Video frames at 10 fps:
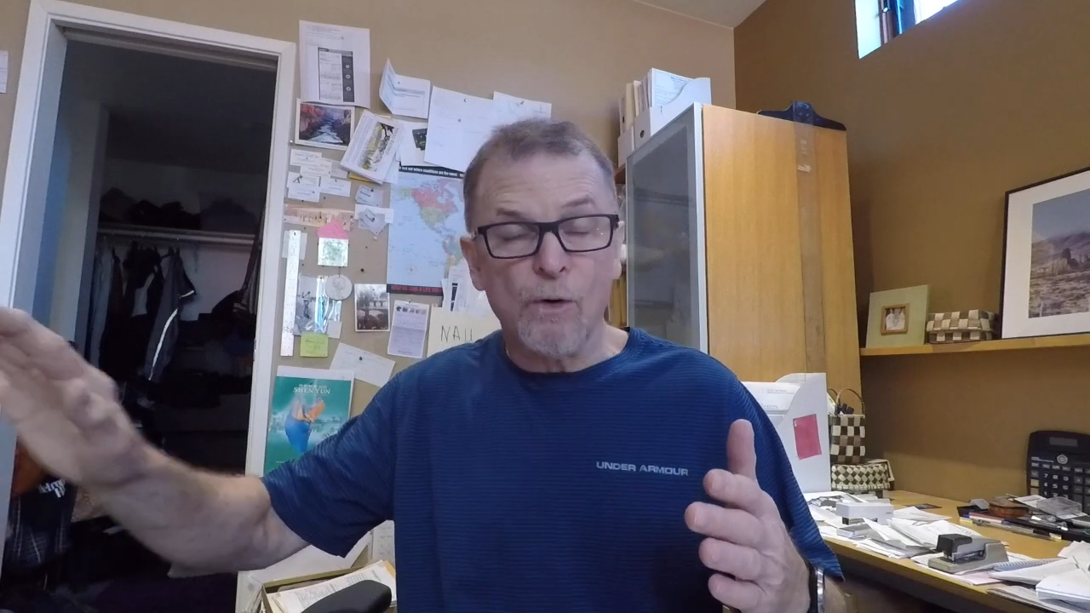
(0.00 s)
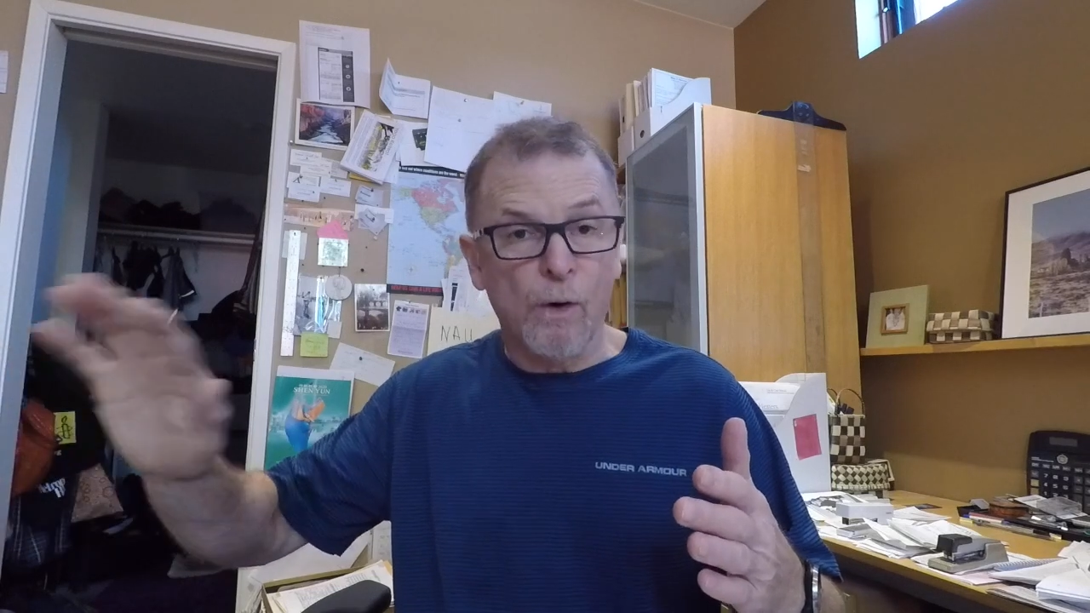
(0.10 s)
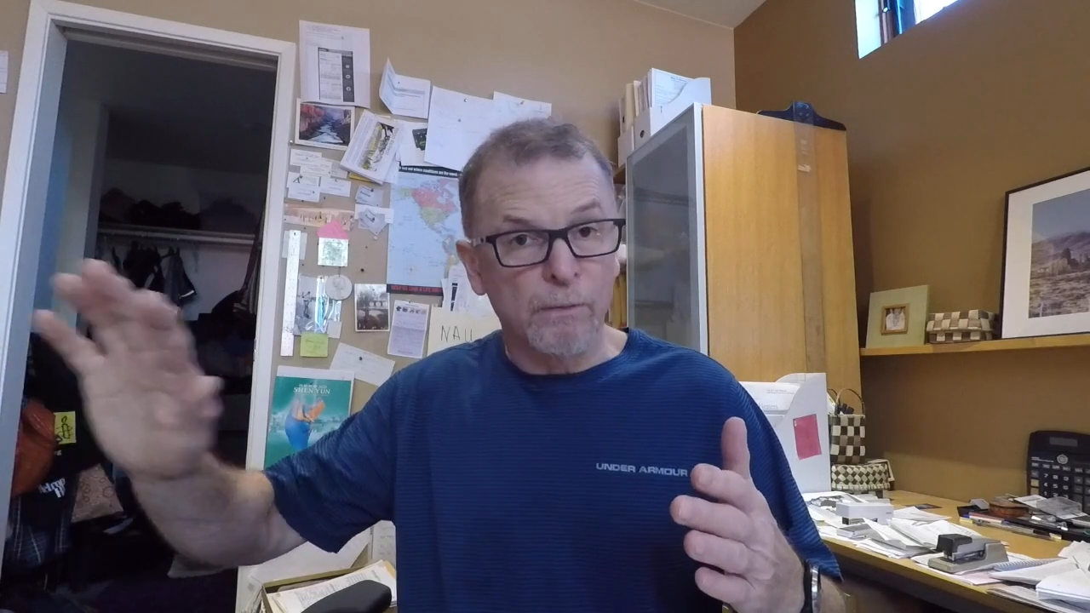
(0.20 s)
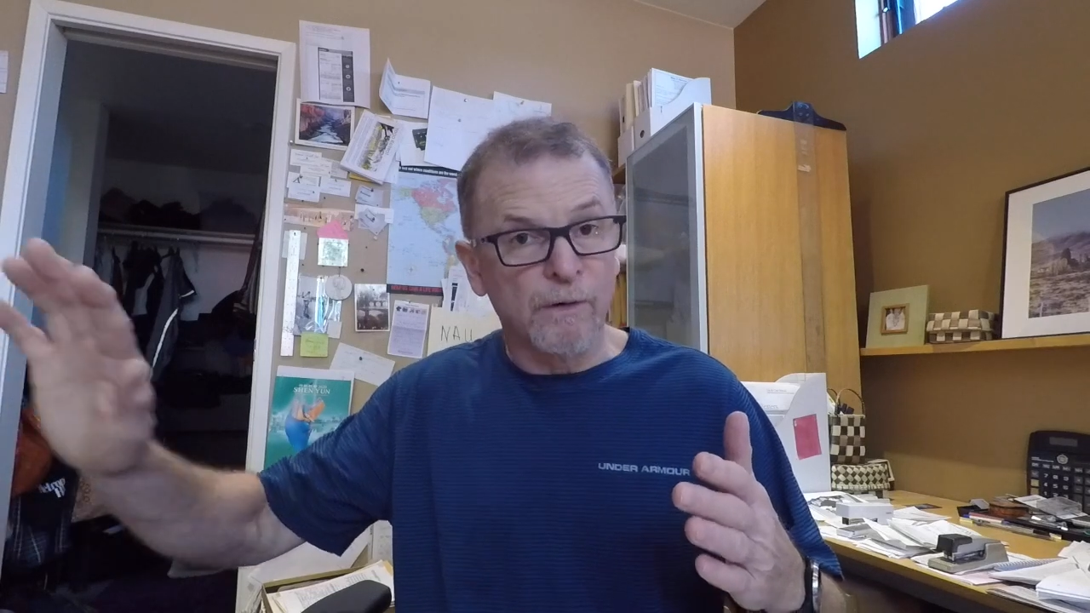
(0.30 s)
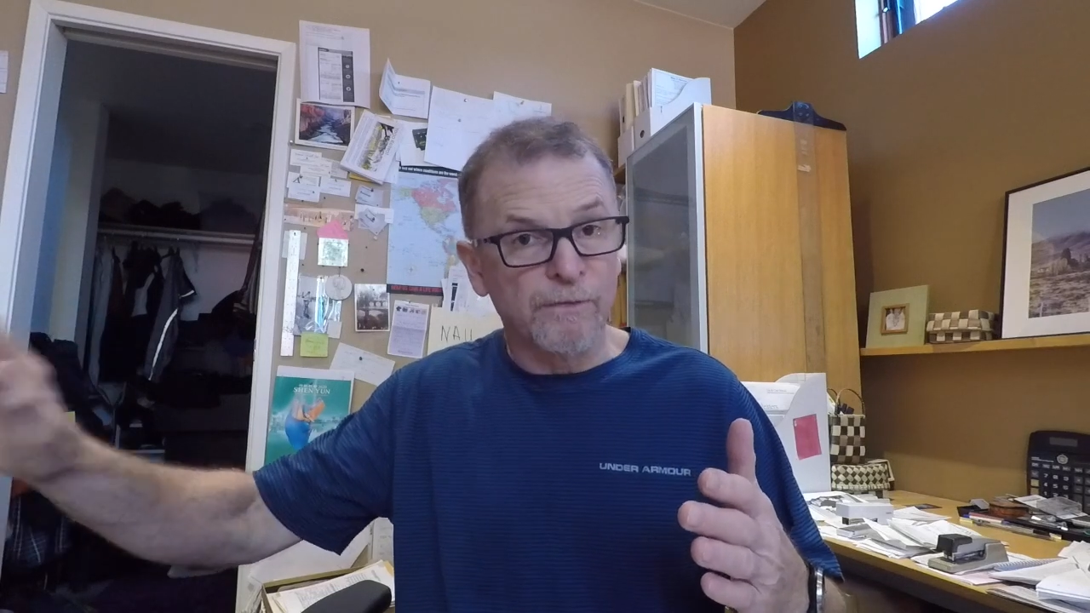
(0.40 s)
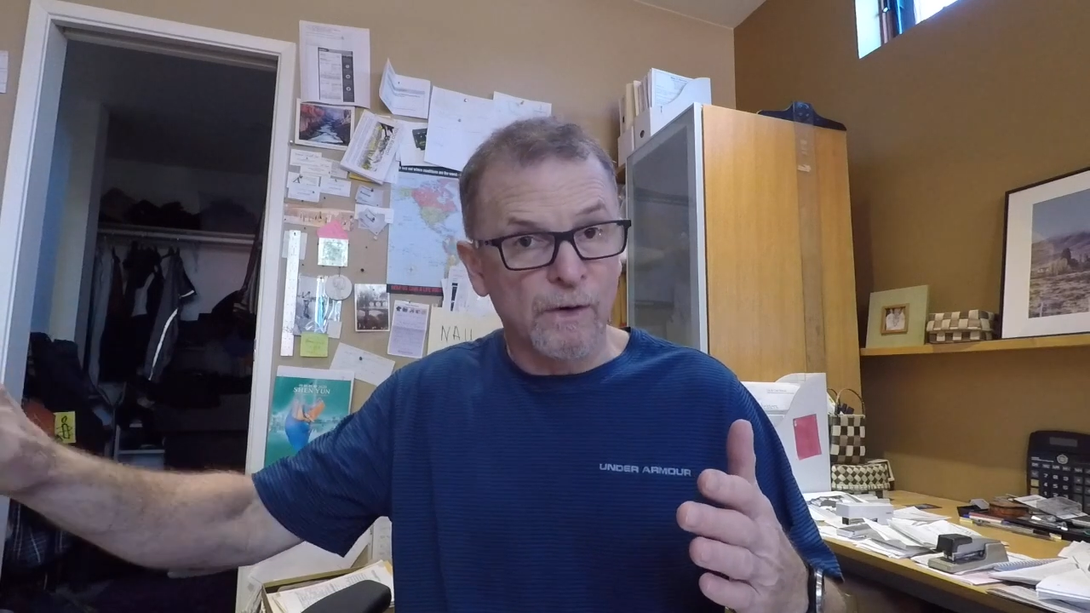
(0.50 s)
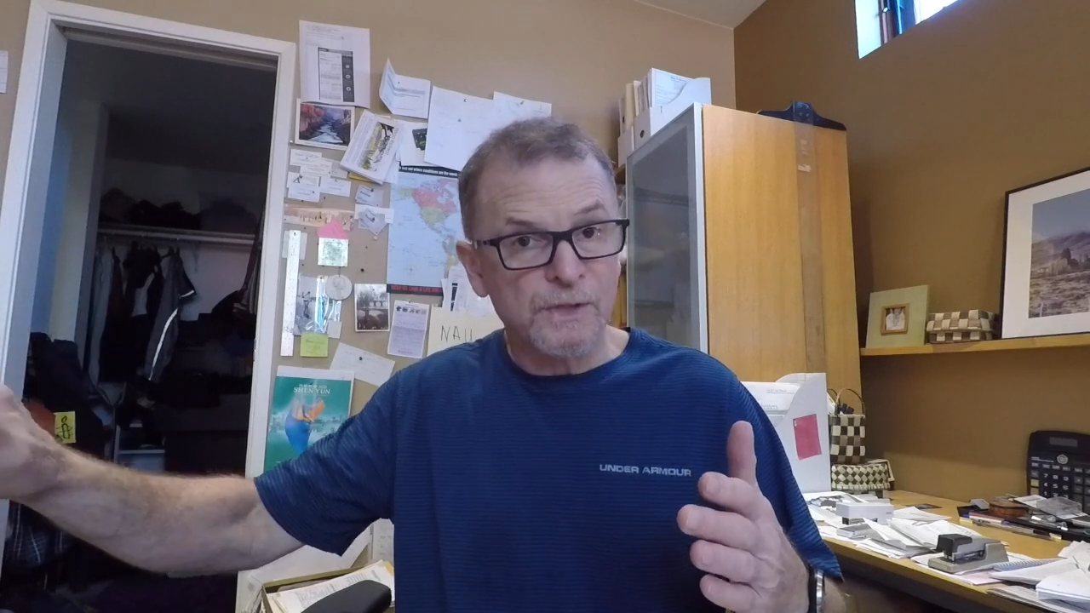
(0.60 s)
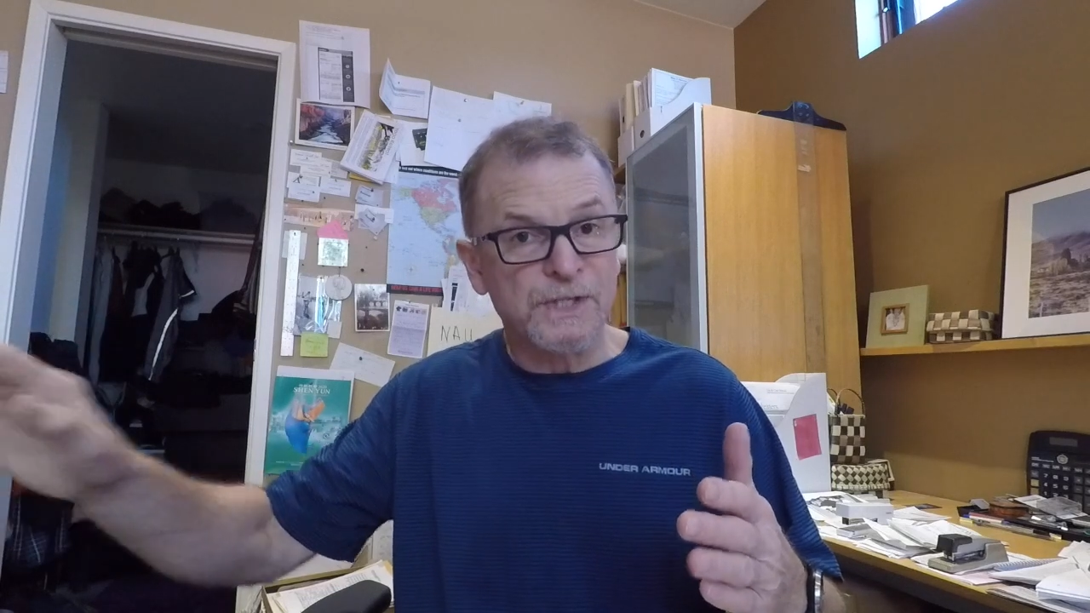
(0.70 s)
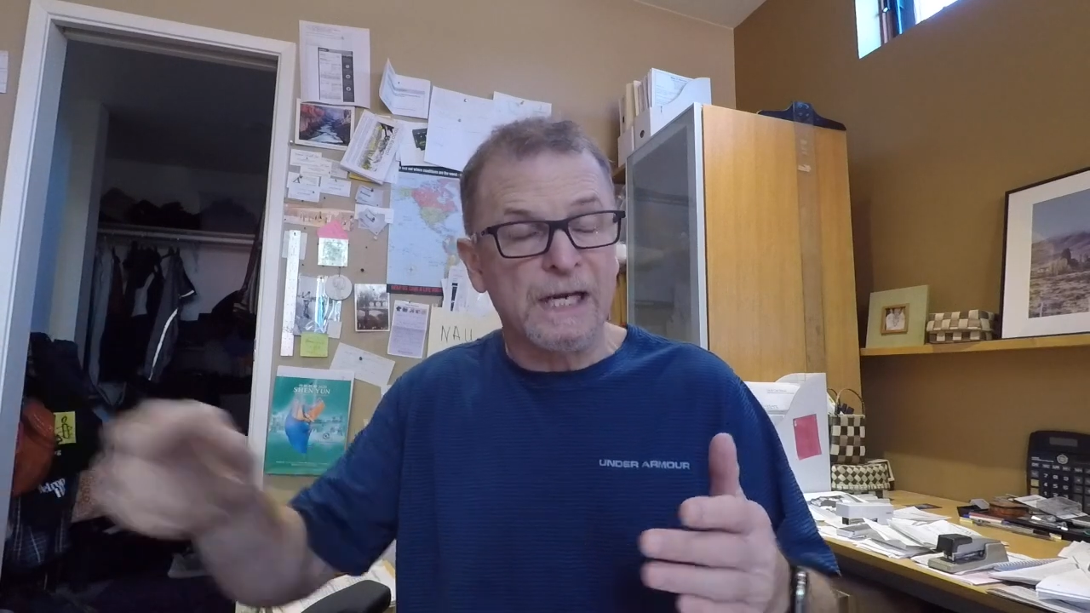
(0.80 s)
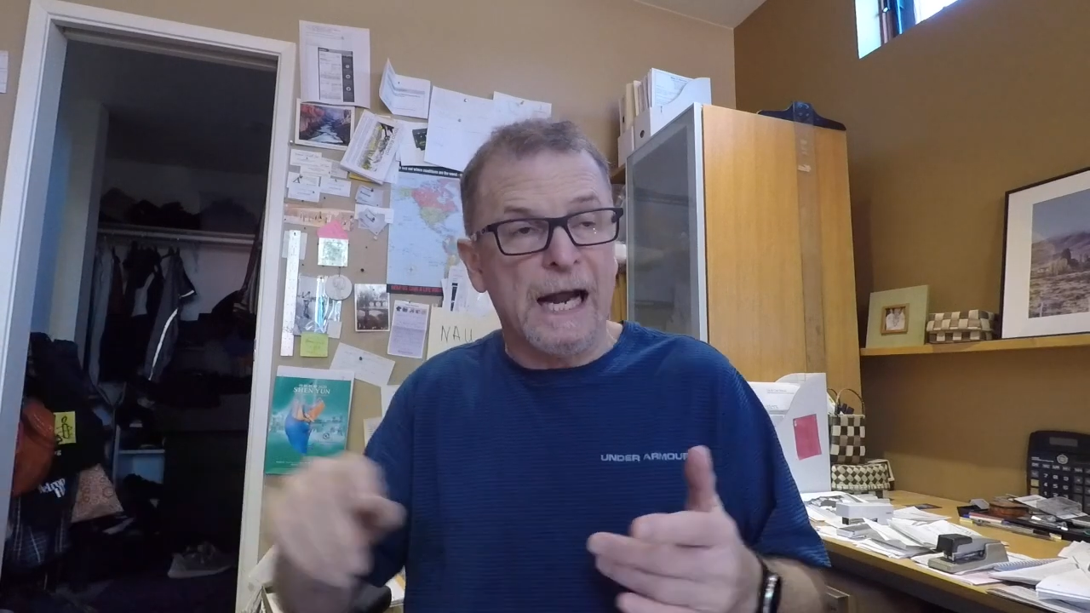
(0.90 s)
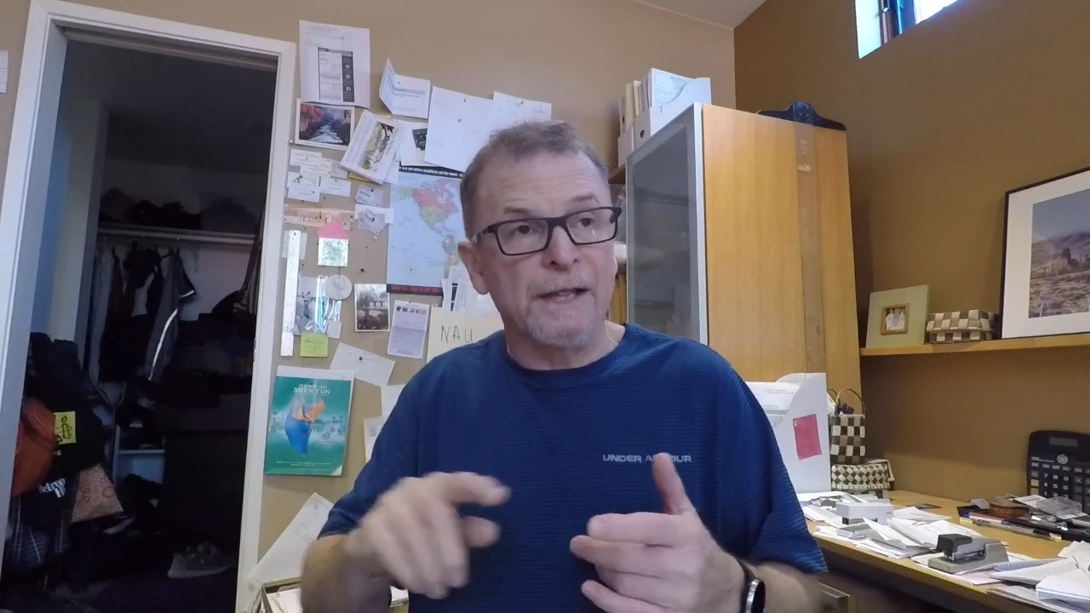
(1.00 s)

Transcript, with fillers: or reverse it.